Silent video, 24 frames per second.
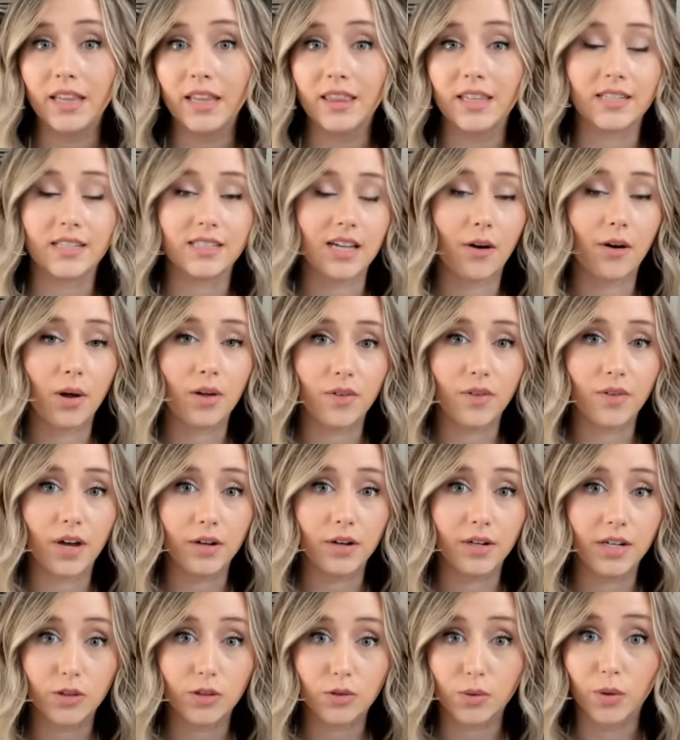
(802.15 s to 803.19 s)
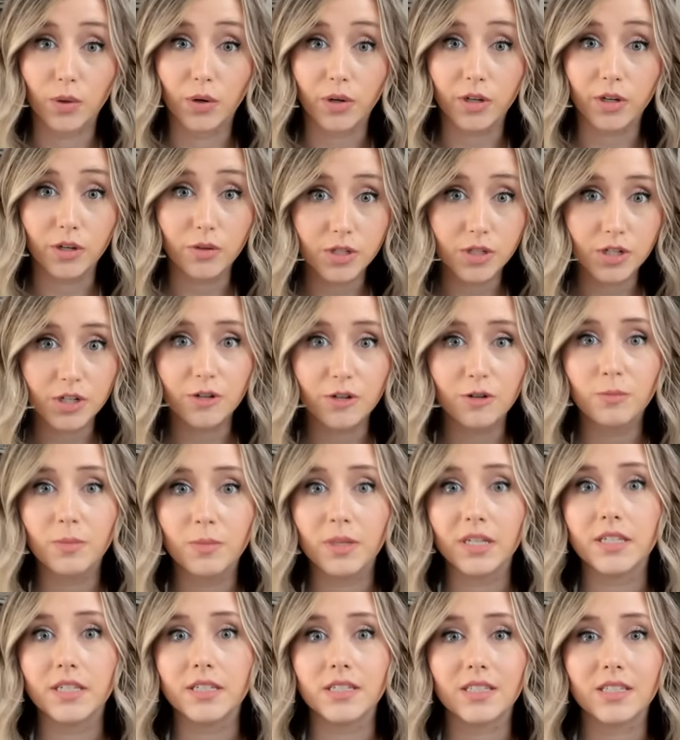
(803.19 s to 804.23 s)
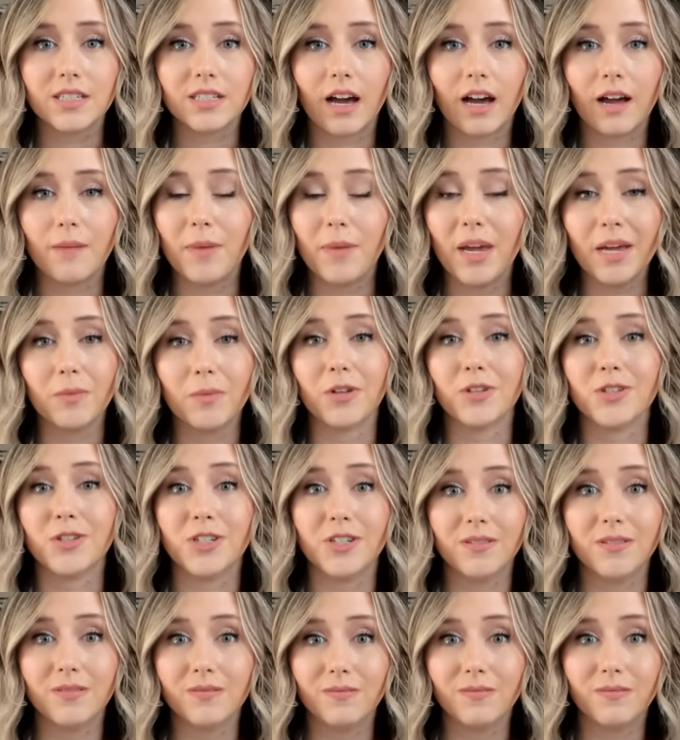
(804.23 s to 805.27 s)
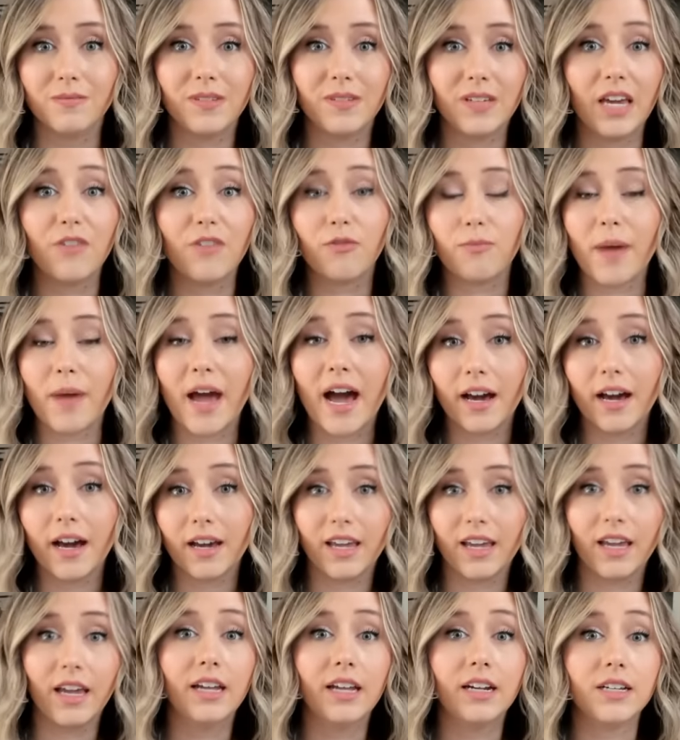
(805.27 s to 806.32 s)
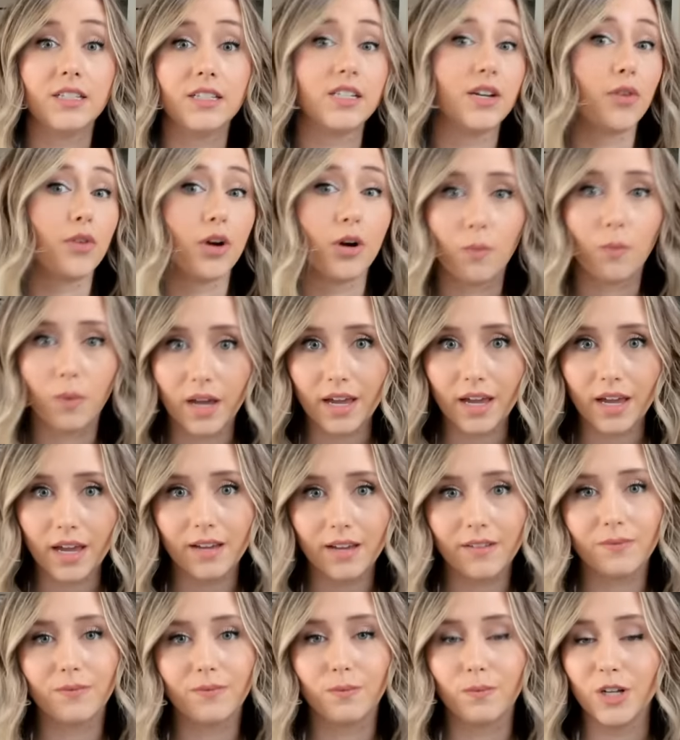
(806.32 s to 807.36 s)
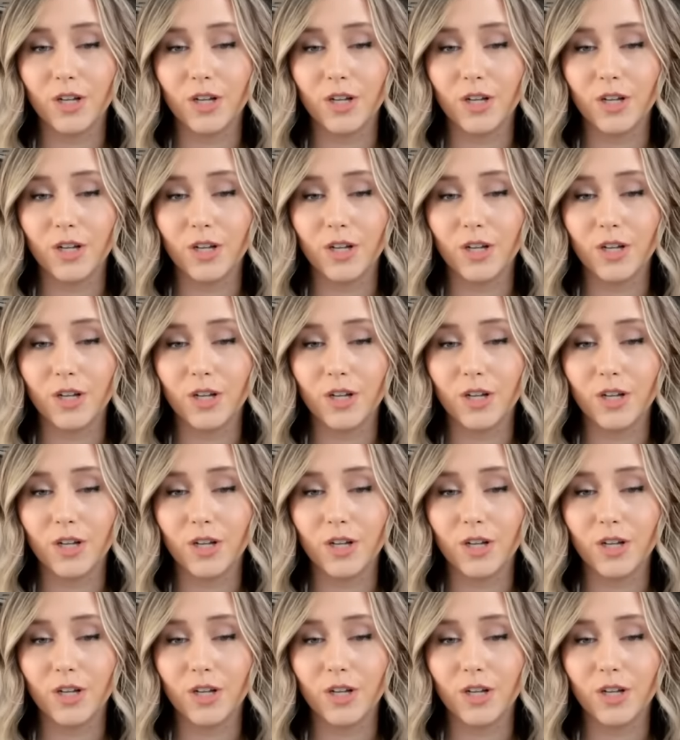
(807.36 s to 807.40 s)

And that's how I found it through YouTube is I'm able to give back in a different way,